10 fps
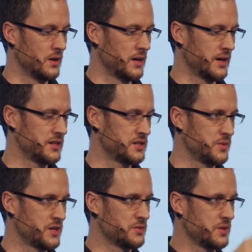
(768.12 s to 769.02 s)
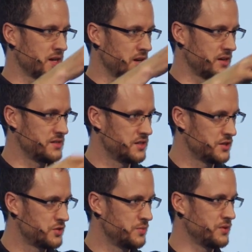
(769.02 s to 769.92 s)
And this is because we can get a nice
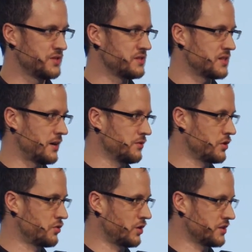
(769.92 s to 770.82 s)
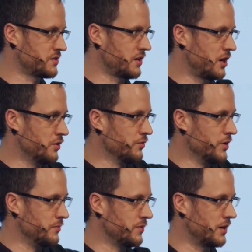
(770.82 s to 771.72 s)
distributed sound across the whole
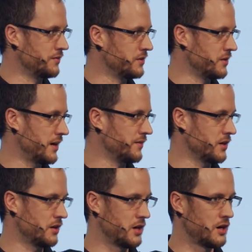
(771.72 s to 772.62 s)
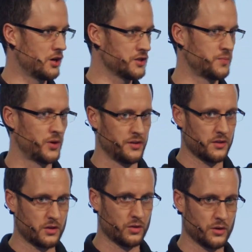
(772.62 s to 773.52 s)
room rather than having a hot spot in
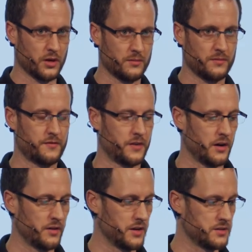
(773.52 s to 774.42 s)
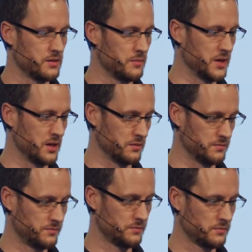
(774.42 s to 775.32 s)
the corner firing into the middle.
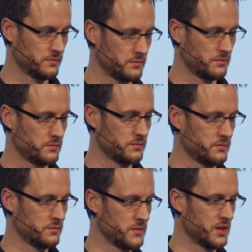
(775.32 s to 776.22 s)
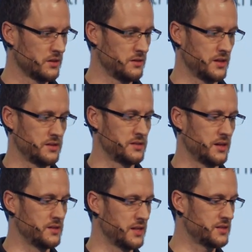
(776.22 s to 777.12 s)
As I
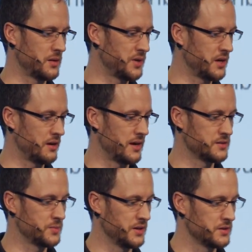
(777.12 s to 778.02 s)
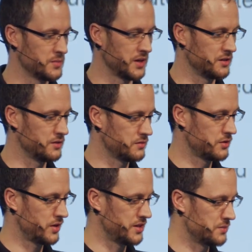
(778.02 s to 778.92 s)
say, Dante PO loudspeakers make a
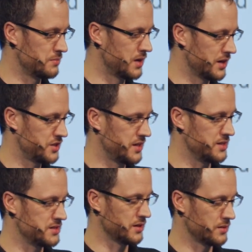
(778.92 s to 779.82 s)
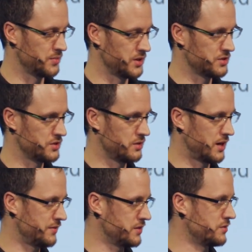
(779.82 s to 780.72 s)
creation much easier because you're not
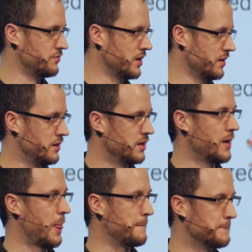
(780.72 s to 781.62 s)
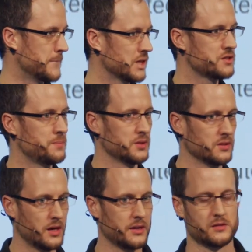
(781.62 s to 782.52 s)
having to run multiple
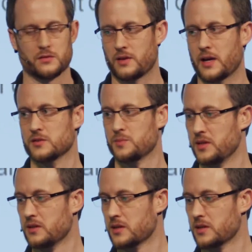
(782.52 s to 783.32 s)
lines of loudspeaker